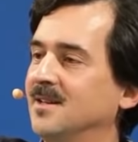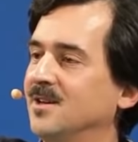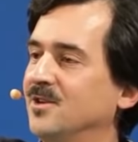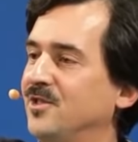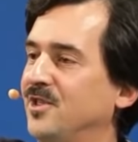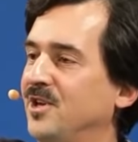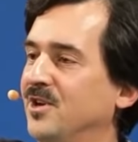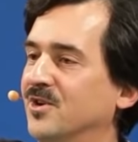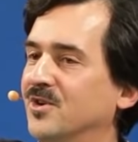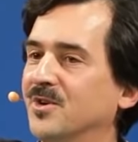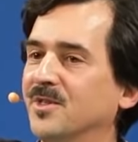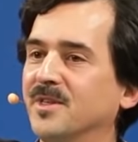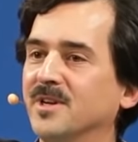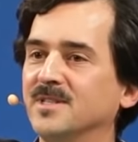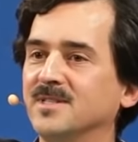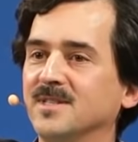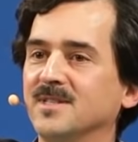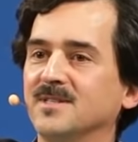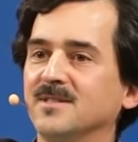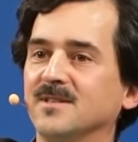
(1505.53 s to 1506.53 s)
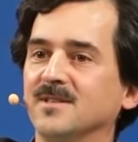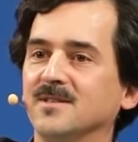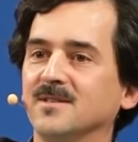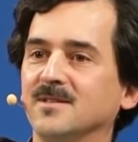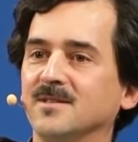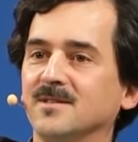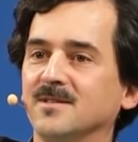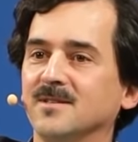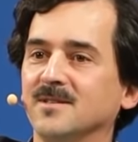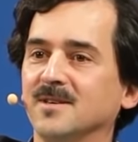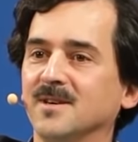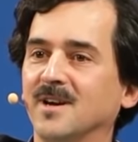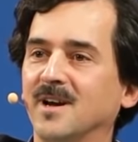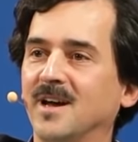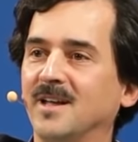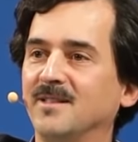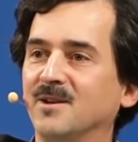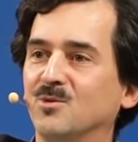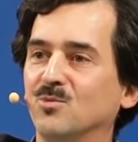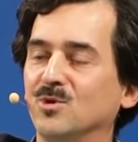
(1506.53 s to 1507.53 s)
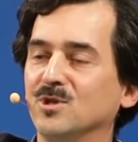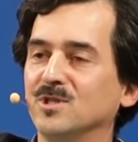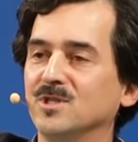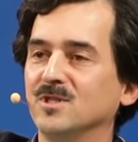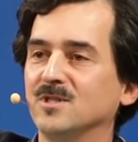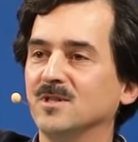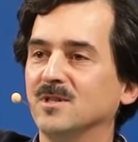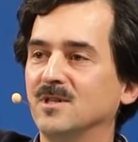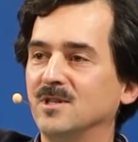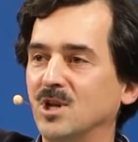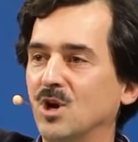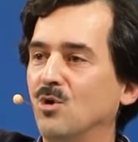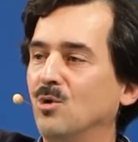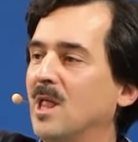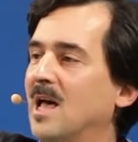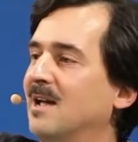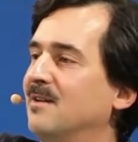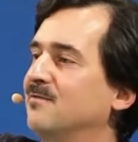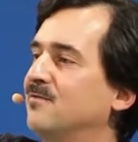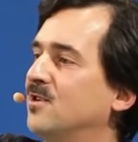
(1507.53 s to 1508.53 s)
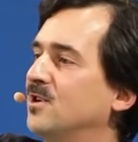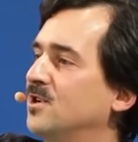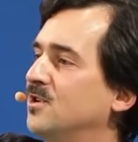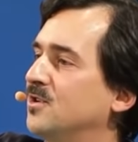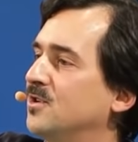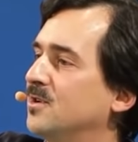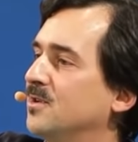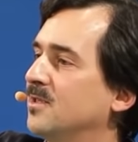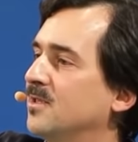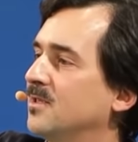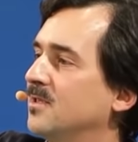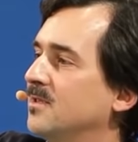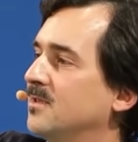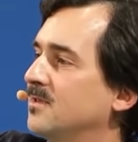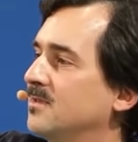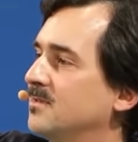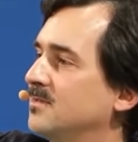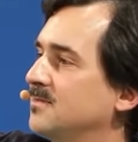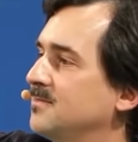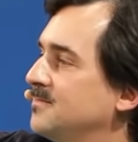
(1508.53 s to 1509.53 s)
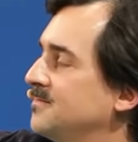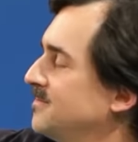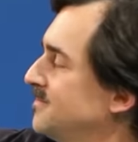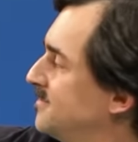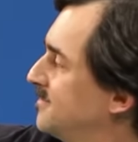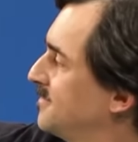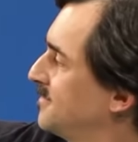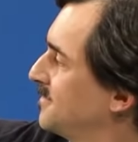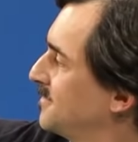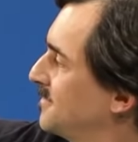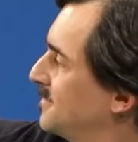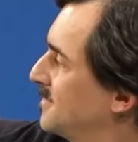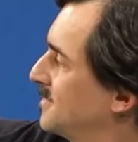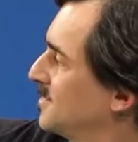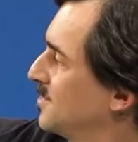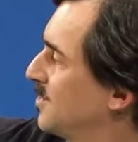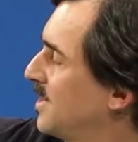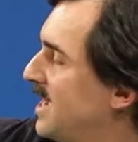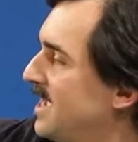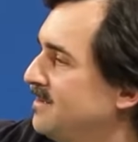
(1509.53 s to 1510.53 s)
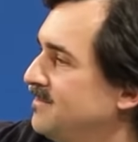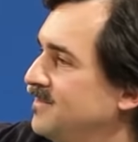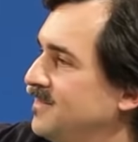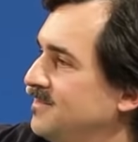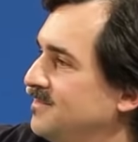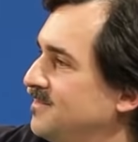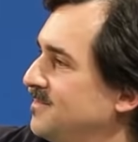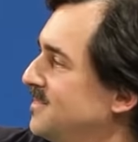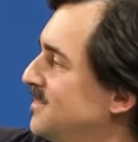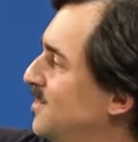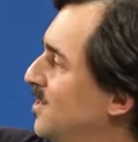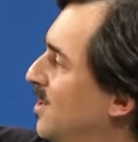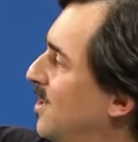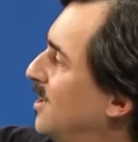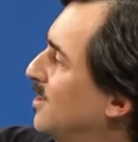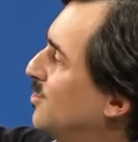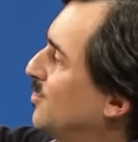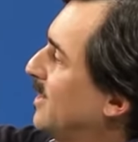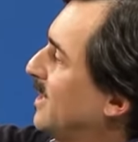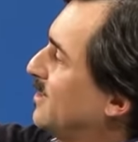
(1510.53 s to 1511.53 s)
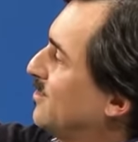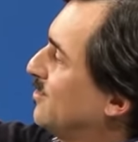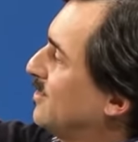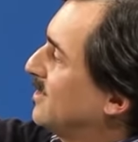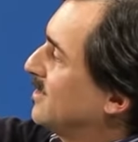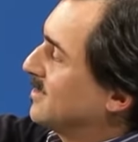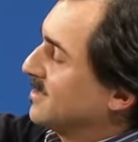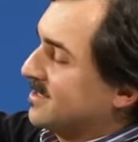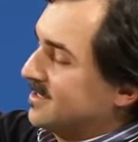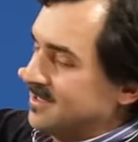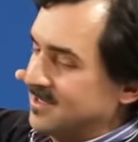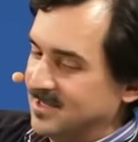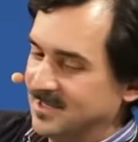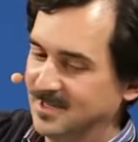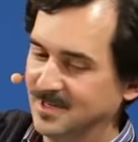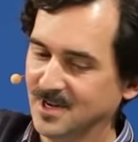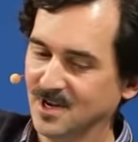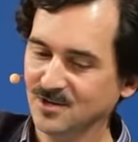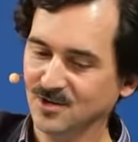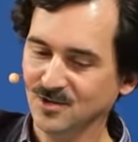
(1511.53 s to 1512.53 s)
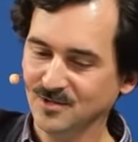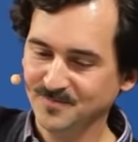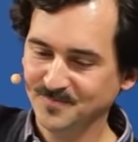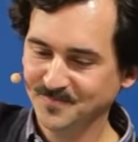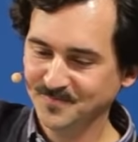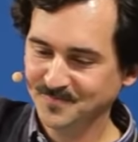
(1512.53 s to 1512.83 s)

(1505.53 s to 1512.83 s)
the Earth existed and there was no life on Earth. Okay? All the way to this knuckle.